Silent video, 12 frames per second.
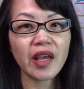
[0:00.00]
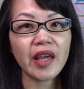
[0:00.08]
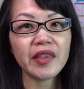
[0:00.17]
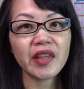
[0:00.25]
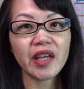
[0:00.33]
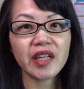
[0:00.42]

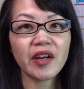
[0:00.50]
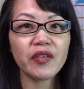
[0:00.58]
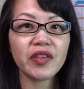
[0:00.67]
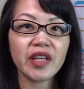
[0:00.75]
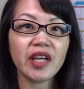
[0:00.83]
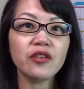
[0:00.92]
and then
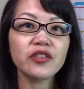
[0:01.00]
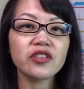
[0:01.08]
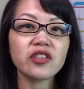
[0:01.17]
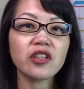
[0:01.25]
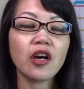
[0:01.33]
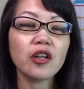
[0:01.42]
everything else
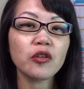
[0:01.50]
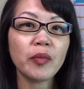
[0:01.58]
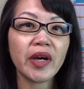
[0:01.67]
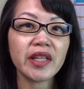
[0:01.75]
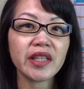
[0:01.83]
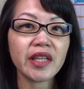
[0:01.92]
is on
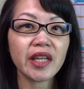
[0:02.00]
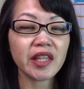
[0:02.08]
autopilot,